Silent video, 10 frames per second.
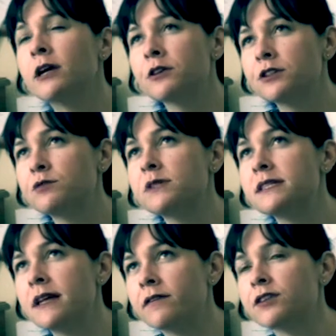Heroes
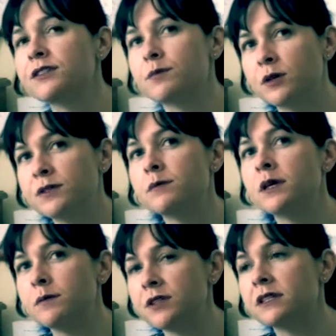was never supposed to
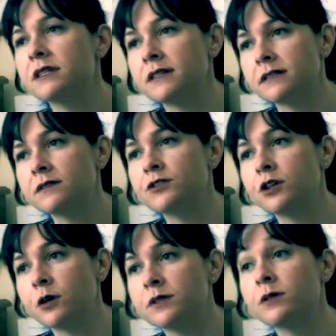be a music-intensive
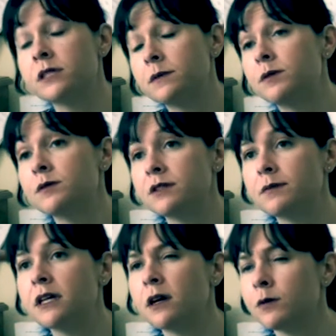show. It was always supposed to
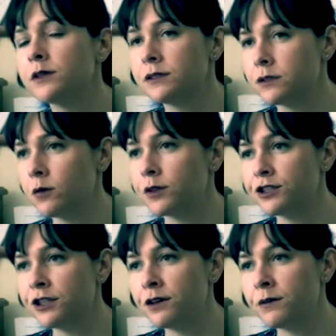be a real score
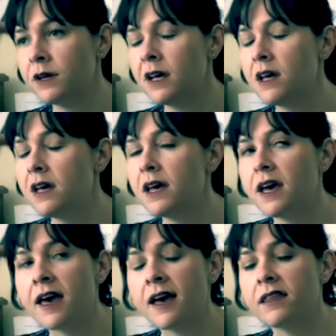show.
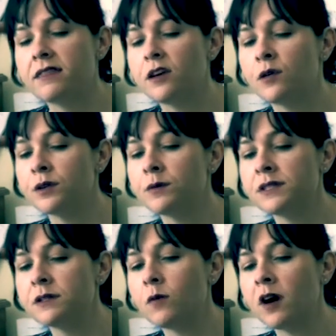And the only
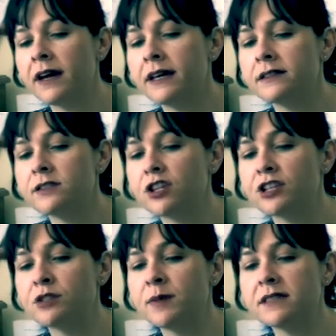reason why it's
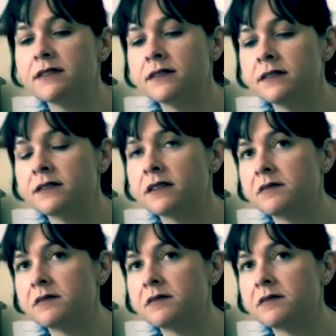changing at the season is